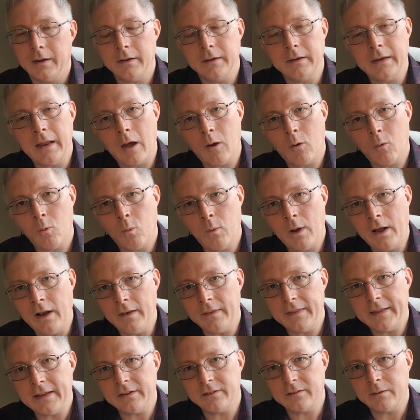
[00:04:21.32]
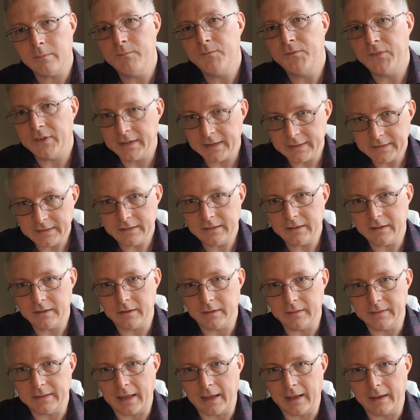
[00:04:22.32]
Now, while there's some validity to
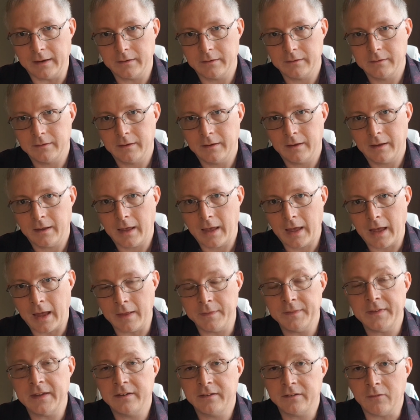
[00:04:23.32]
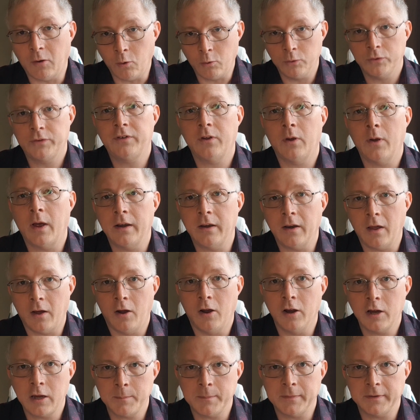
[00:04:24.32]
that, and there's also an
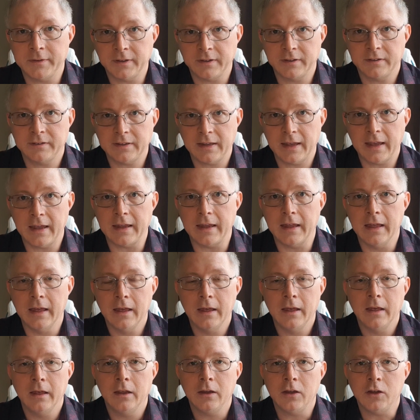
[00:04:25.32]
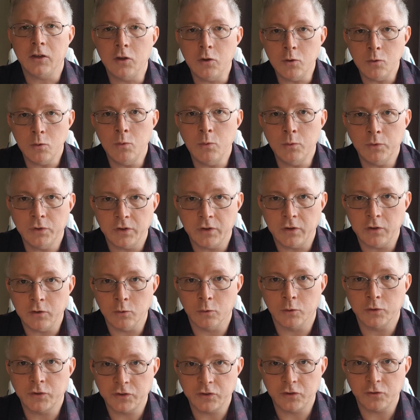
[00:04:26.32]
argument to say, use
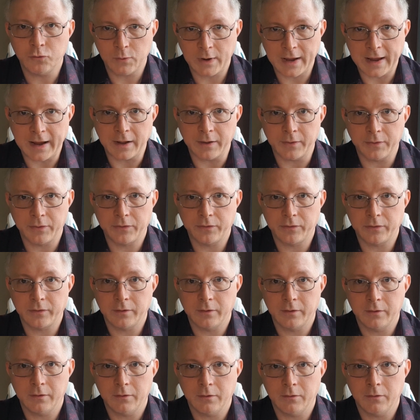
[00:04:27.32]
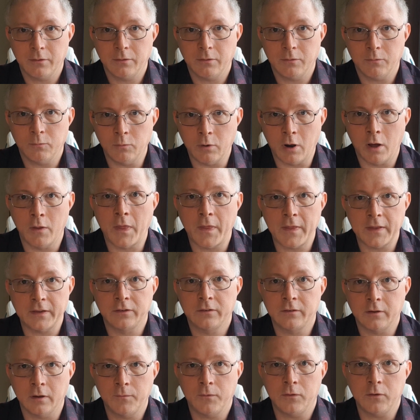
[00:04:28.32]
your strengths rather than
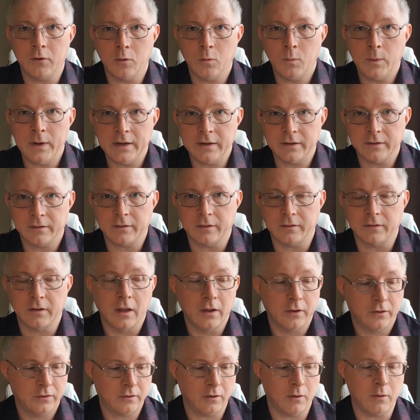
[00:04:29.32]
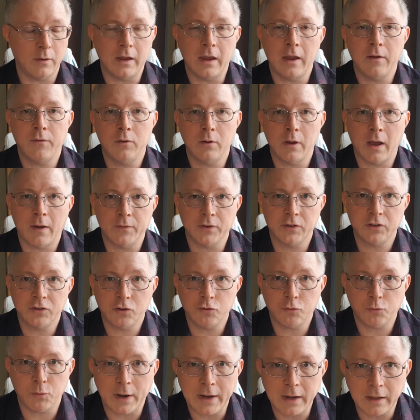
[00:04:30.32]
suffer your weaknesses. So if you have a
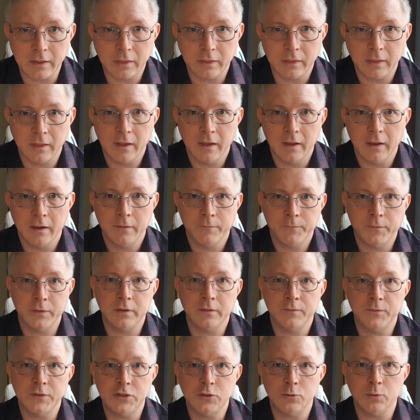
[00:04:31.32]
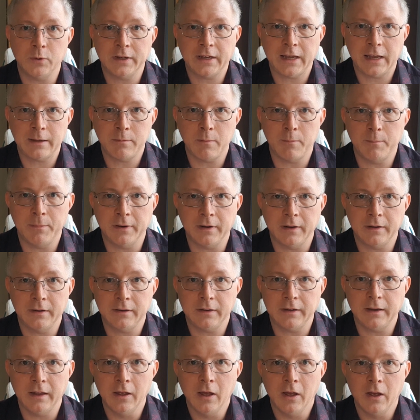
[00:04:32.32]
strength for the visual
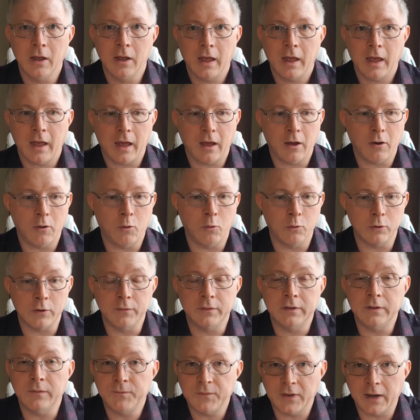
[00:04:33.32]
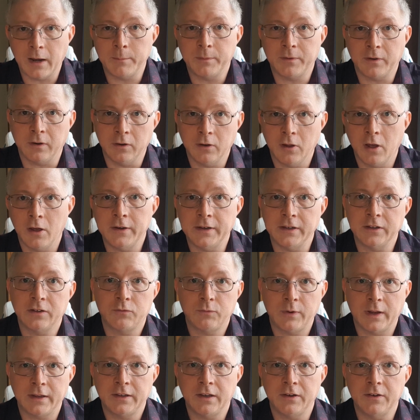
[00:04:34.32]
capability, or you've developed learning
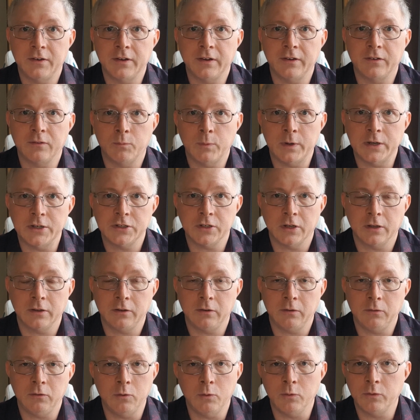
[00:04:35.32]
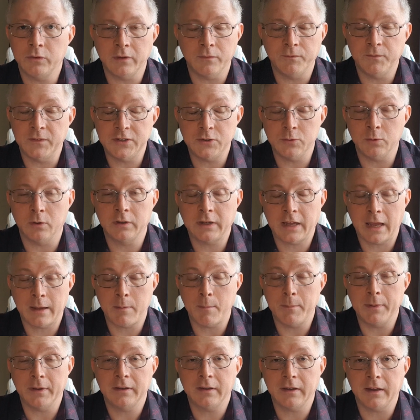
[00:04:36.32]
strategies which use the visual
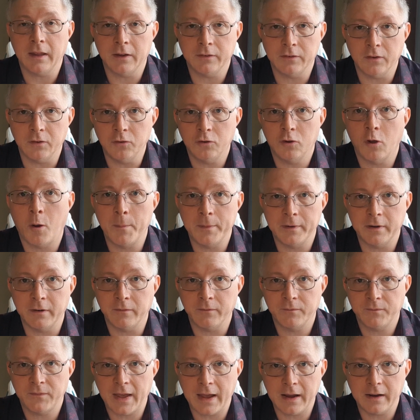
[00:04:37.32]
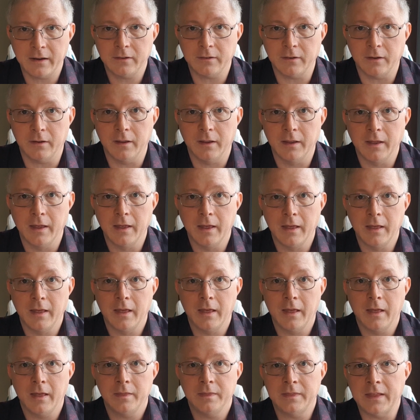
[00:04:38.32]
capability as a dominant factor,
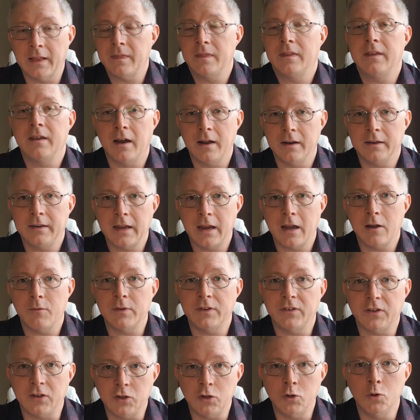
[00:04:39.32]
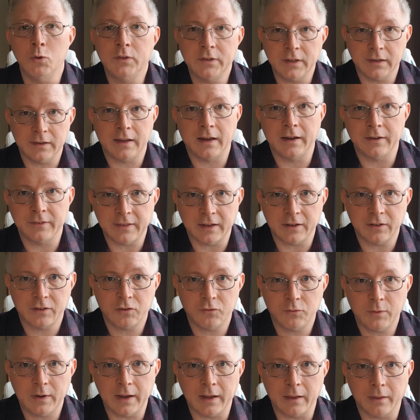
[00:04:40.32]
then the idea is utilize that
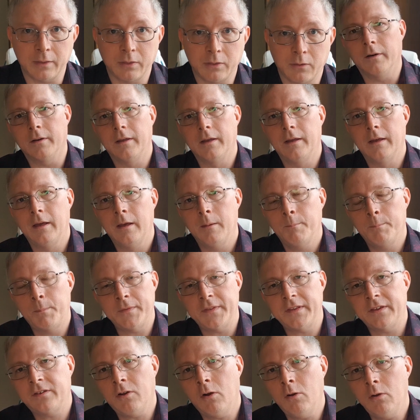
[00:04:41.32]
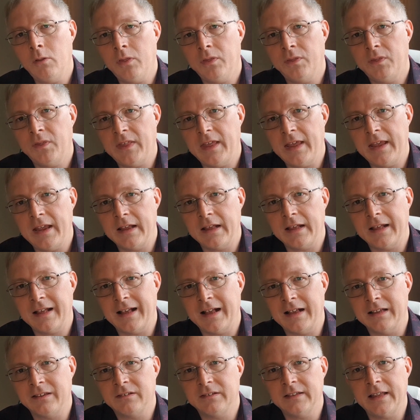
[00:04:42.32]
strength. But this whole thing
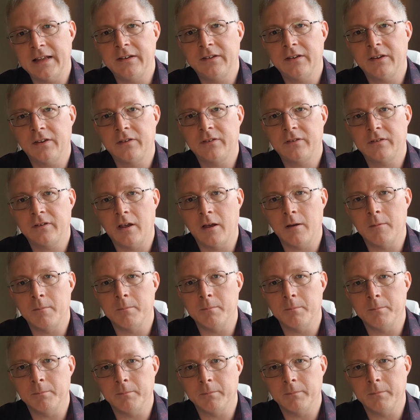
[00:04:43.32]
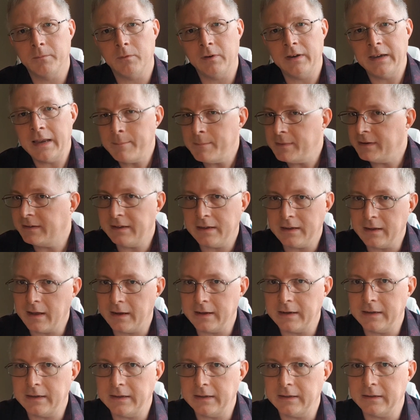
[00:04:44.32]
has led to some limiting
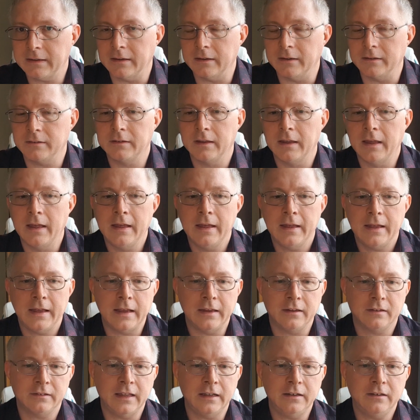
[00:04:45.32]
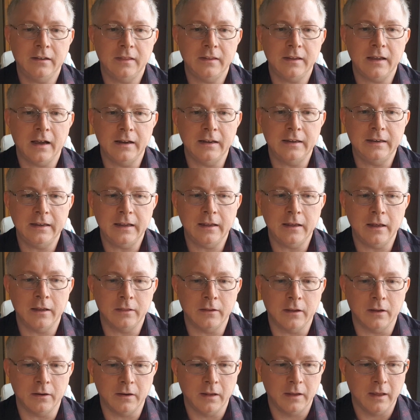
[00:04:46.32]
ideas. It's led to the idea
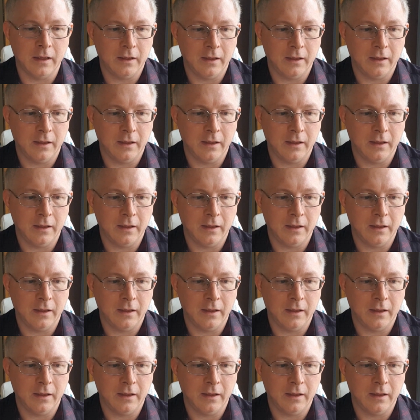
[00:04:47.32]
that